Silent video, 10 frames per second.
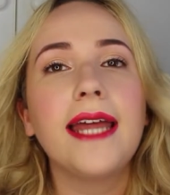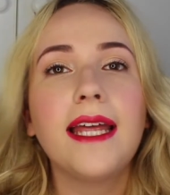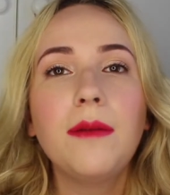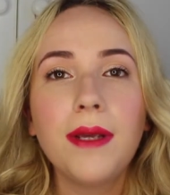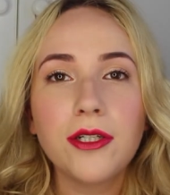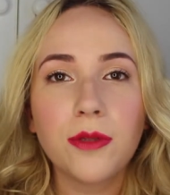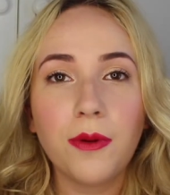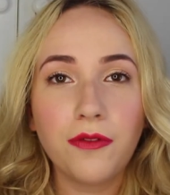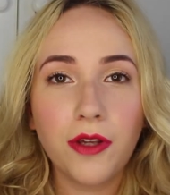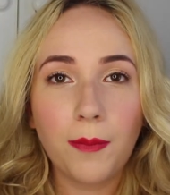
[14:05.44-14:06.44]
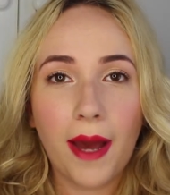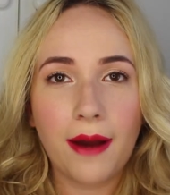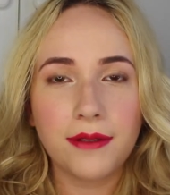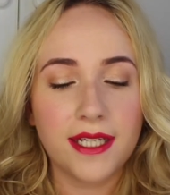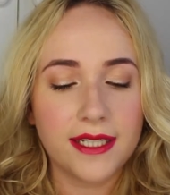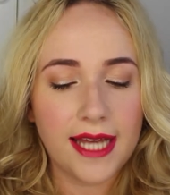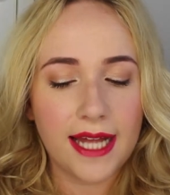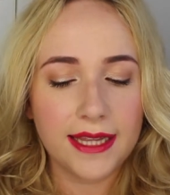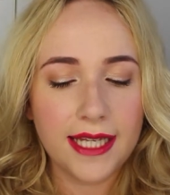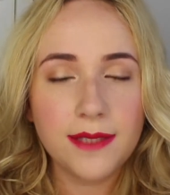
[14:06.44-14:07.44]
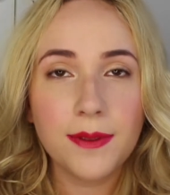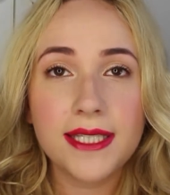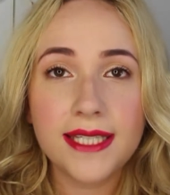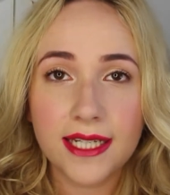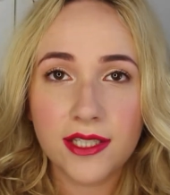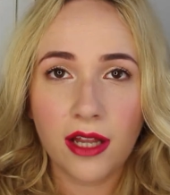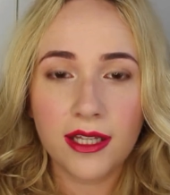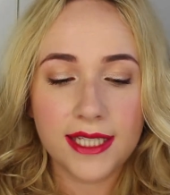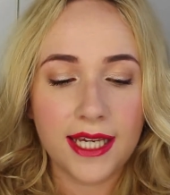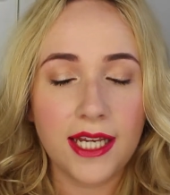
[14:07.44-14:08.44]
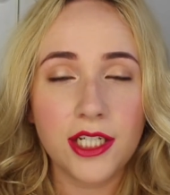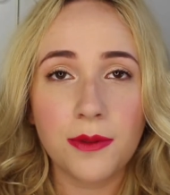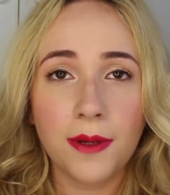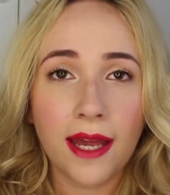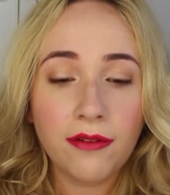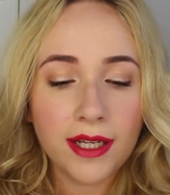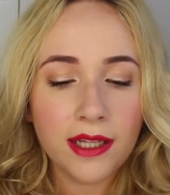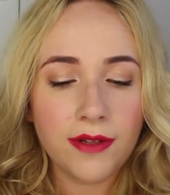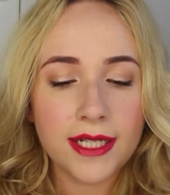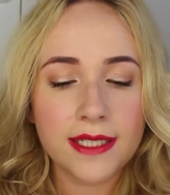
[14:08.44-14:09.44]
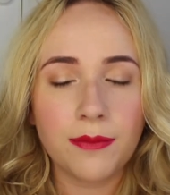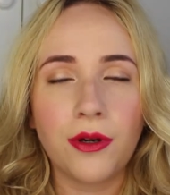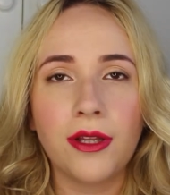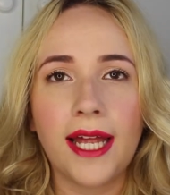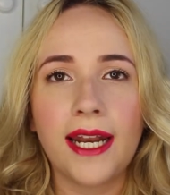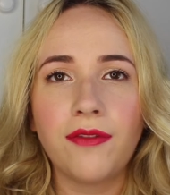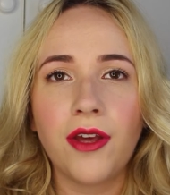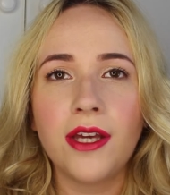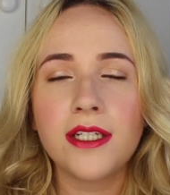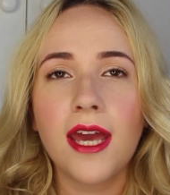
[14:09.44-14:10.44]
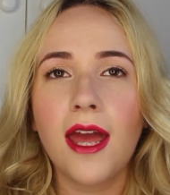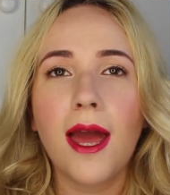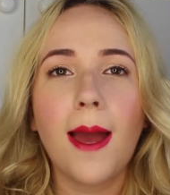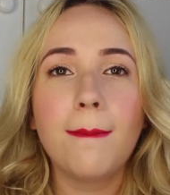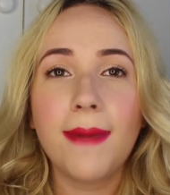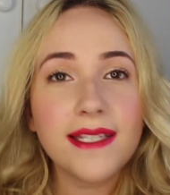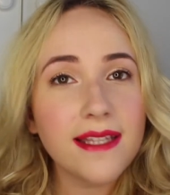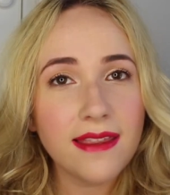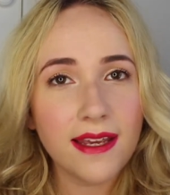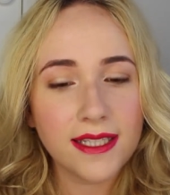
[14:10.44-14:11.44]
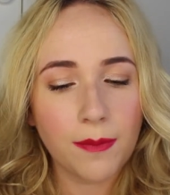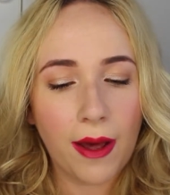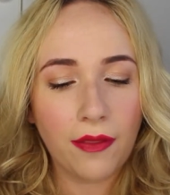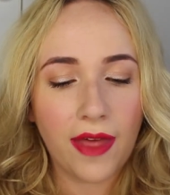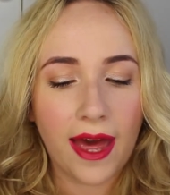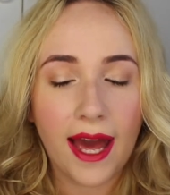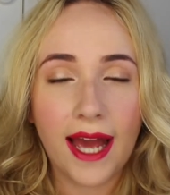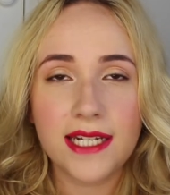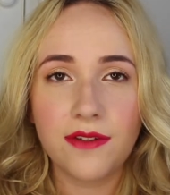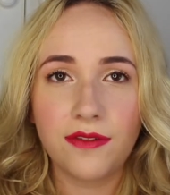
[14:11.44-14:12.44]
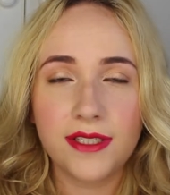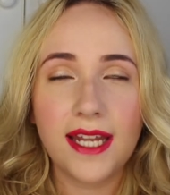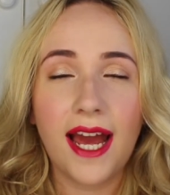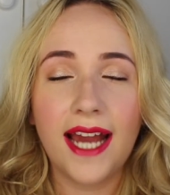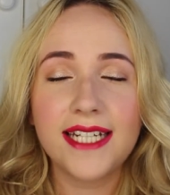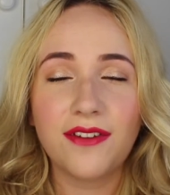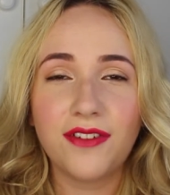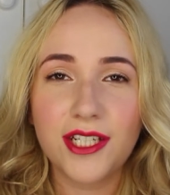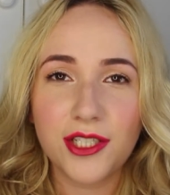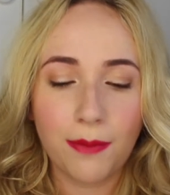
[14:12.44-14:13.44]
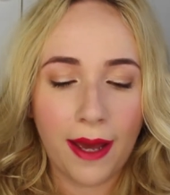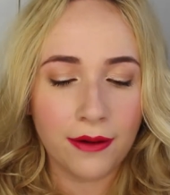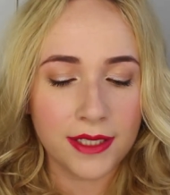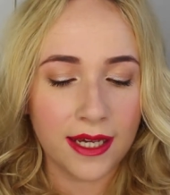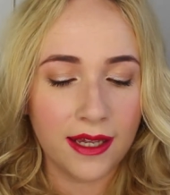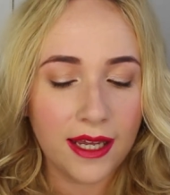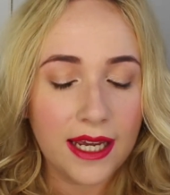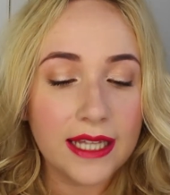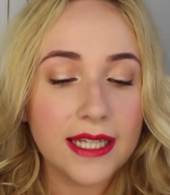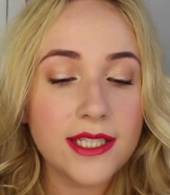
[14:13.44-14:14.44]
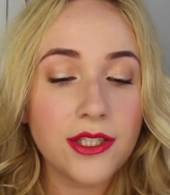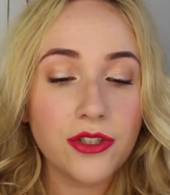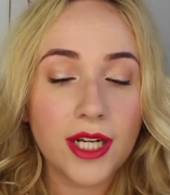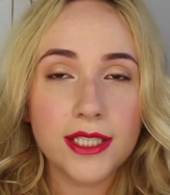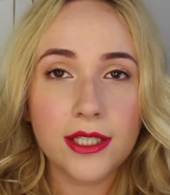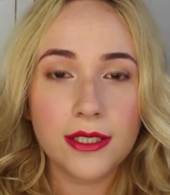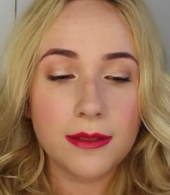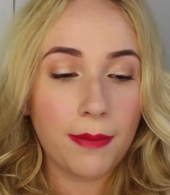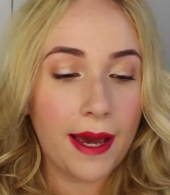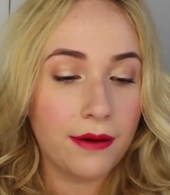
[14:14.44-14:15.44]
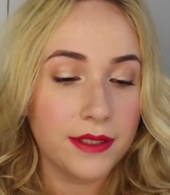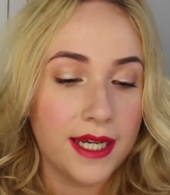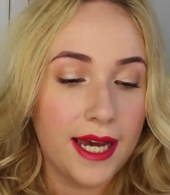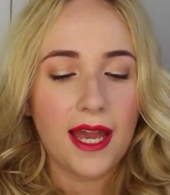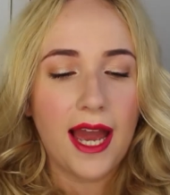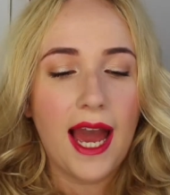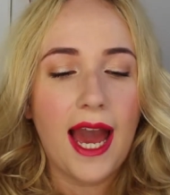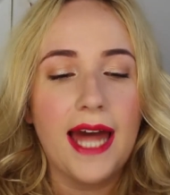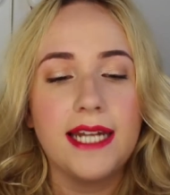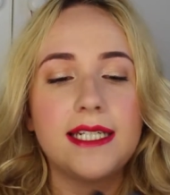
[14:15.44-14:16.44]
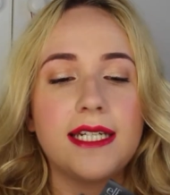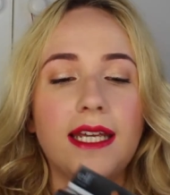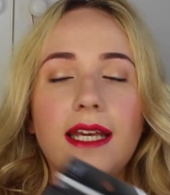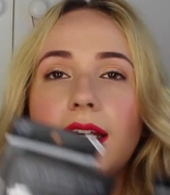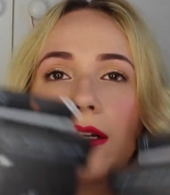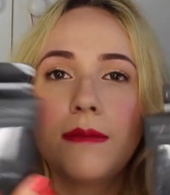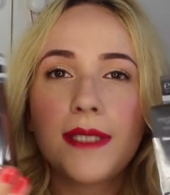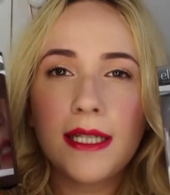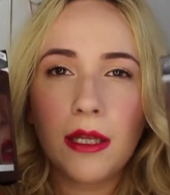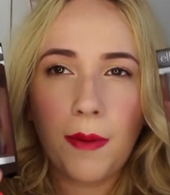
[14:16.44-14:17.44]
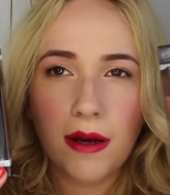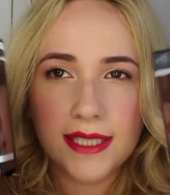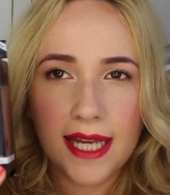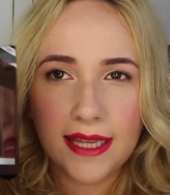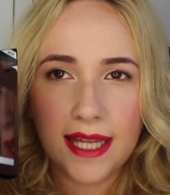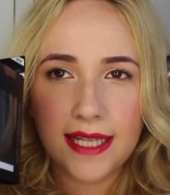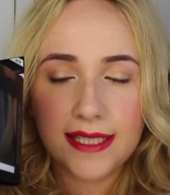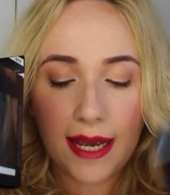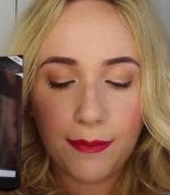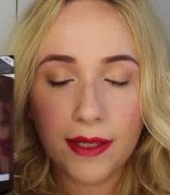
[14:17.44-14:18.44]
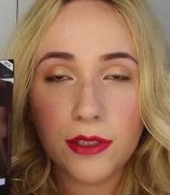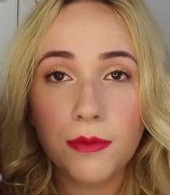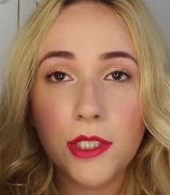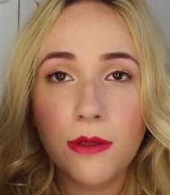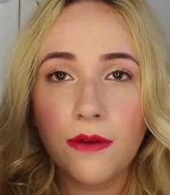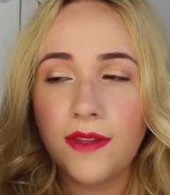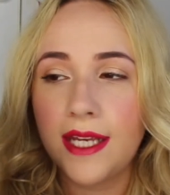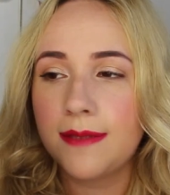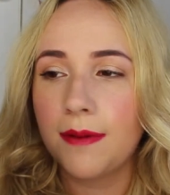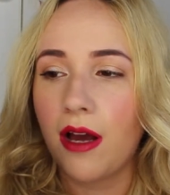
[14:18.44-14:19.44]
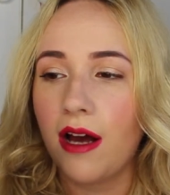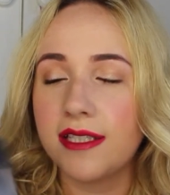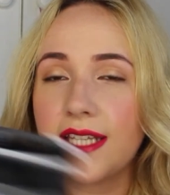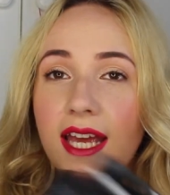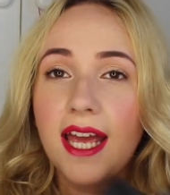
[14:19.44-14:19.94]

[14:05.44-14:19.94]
I then picked up a few powders, and these were $6 each, so again really reasonable, and I've heard amazing things about their high definition powder. This is a translucent powder and comes in a little box like this. I picked up 2 of these because